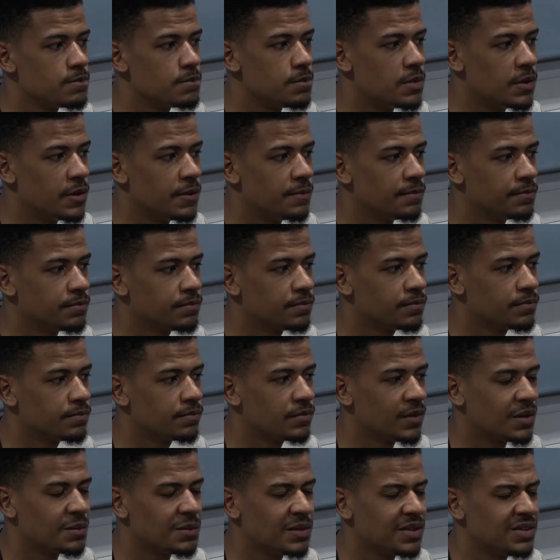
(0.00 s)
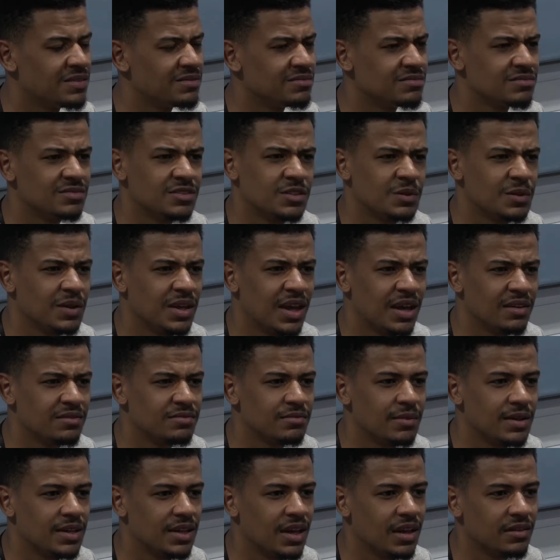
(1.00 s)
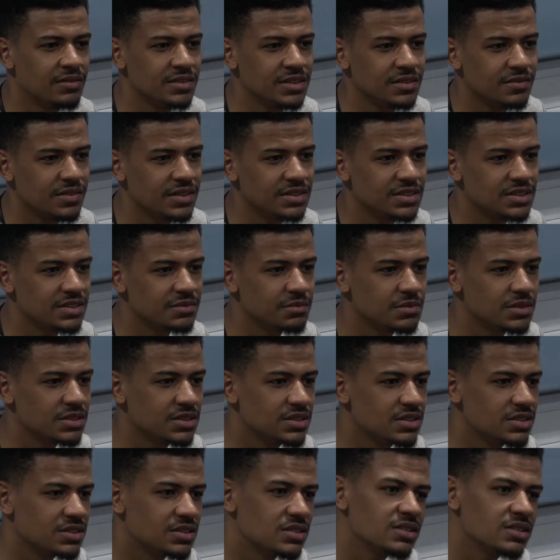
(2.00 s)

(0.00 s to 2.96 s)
But I mean, do we have many other defensive mids?